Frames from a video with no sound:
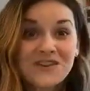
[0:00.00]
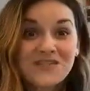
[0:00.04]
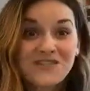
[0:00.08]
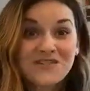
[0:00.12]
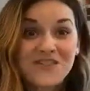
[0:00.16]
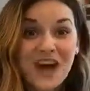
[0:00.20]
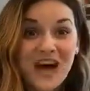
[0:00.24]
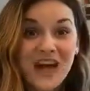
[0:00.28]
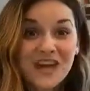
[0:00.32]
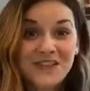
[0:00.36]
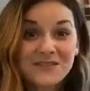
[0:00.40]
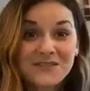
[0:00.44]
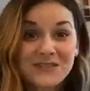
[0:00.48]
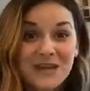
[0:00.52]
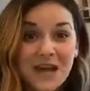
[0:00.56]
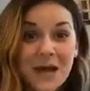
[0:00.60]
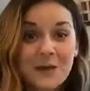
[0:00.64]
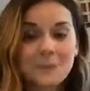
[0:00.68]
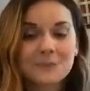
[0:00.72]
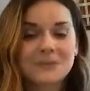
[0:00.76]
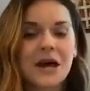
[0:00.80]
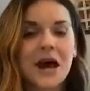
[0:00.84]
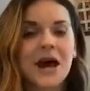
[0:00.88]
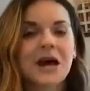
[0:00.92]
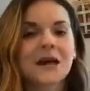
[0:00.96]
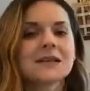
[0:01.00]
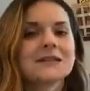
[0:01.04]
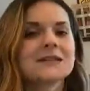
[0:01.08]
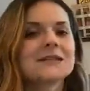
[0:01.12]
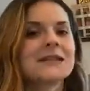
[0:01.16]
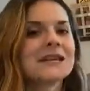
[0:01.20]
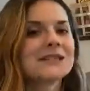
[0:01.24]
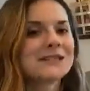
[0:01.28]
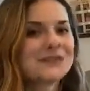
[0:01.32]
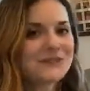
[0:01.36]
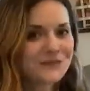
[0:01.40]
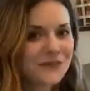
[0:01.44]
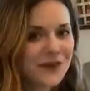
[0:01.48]
5 times. Hugga
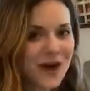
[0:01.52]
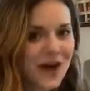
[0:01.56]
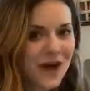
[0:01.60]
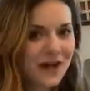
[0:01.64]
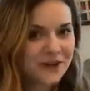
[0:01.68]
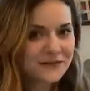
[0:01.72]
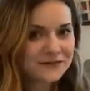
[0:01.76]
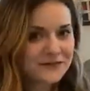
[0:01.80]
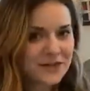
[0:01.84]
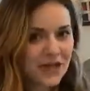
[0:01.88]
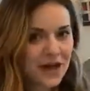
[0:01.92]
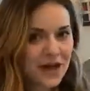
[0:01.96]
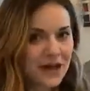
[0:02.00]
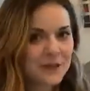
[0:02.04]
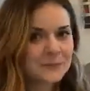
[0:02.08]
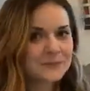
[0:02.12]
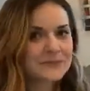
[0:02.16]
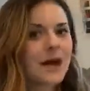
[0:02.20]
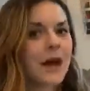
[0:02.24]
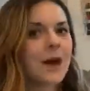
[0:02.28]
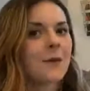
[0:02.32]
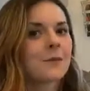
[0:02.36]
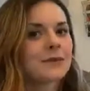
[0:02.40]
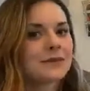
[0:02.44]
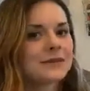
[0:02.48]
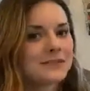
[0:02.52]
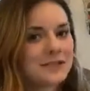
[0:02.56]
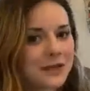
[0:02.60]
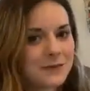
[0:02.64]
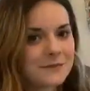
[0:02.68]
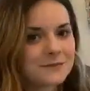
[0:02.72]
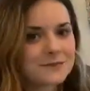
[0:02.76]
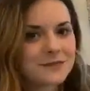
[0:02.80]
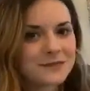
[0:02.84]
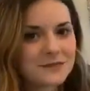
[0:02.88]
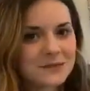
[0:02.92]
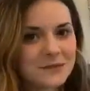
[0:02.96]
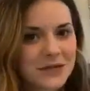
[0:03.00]
says 5 times. How many
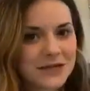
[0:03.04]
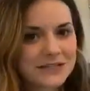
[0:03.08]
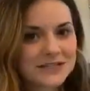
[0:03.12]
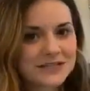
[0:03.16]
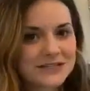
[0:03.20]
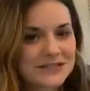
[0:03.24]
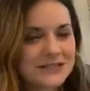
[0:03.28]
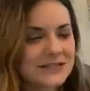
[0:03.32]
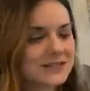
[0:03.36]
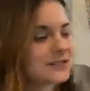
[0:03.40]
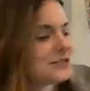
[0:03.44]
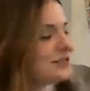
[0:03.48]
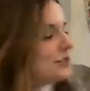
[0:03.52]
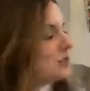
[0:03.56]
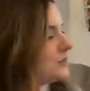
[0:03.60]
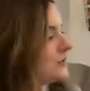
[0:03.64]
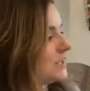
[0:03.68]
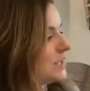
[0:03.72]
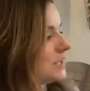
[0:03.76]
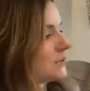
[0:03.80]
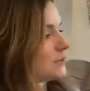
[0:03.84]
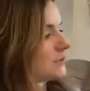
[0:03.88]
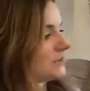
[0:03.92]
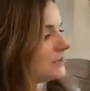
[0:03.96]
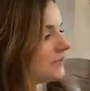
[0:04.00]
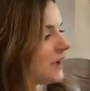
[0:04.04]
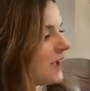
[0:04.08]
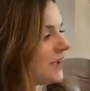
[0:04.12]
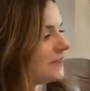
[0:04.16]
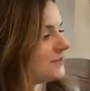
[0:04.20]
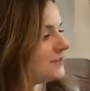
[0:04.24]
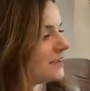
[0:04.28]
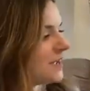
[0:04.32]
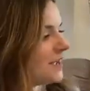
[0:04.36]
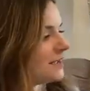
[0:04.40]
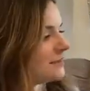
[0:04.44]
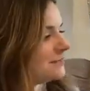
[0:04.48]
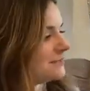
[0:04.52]
times do you guys think? Do you think it was 5
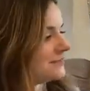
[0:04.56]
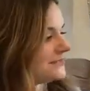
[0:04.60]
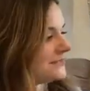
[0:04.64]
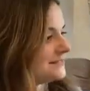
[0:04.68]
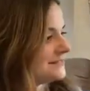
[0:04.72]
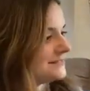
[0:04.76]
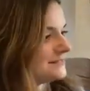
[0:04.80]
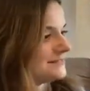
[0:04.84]
times?